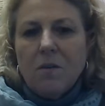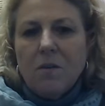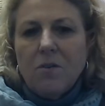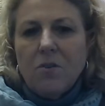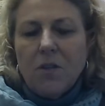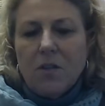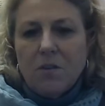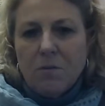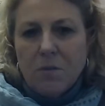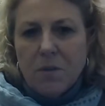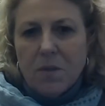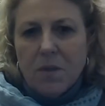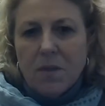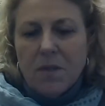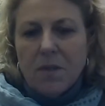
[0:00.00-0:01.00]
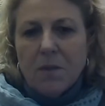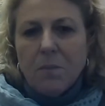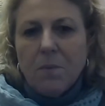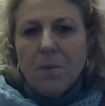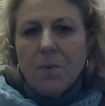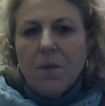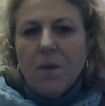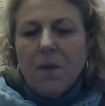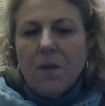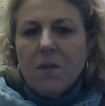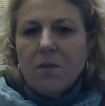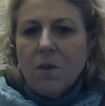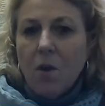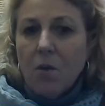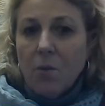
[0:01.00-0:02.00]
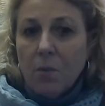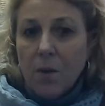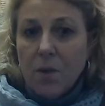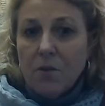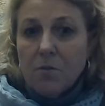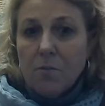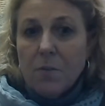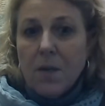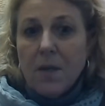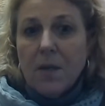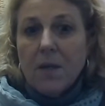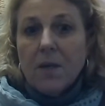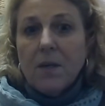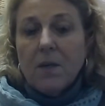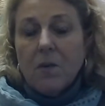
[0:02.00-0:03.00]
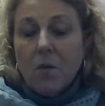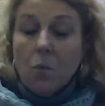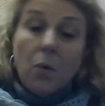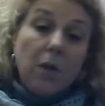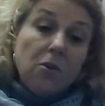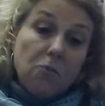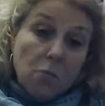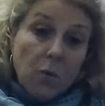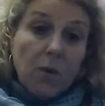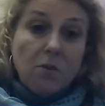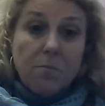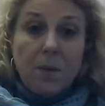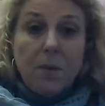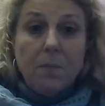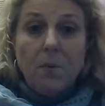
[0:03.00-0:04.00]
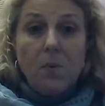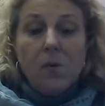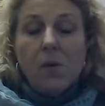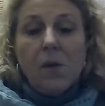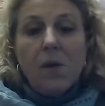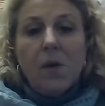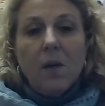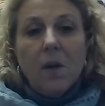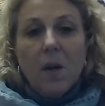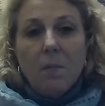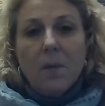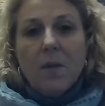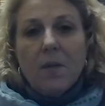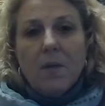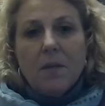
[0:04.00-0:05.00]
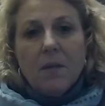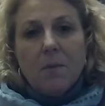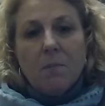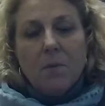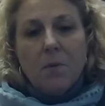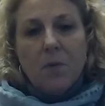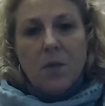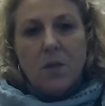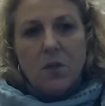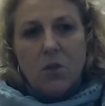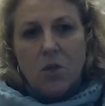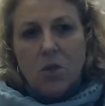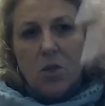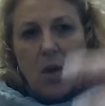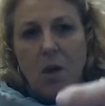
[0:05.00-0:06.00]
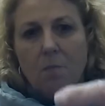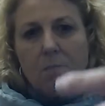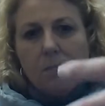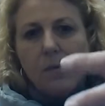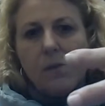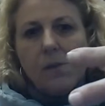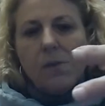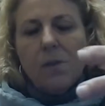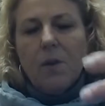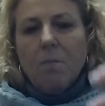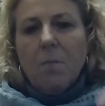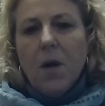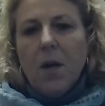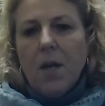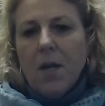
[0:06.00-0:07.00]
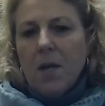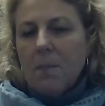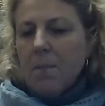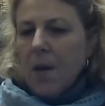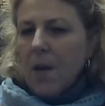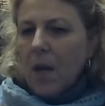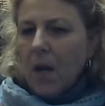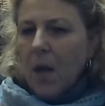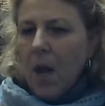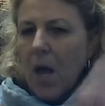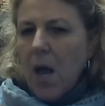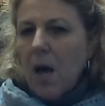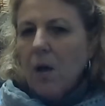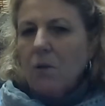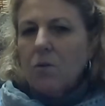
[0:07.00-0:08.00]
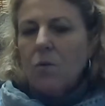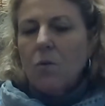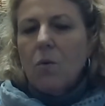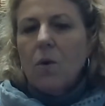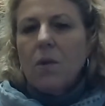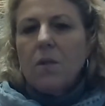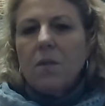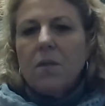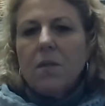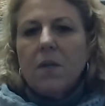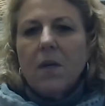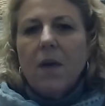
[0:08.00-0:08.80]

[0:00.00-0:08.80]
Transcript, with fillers: Jesus was in the temple and he saw the rich men or rich, rich people come in the temple and dump their money and it made a loud noise.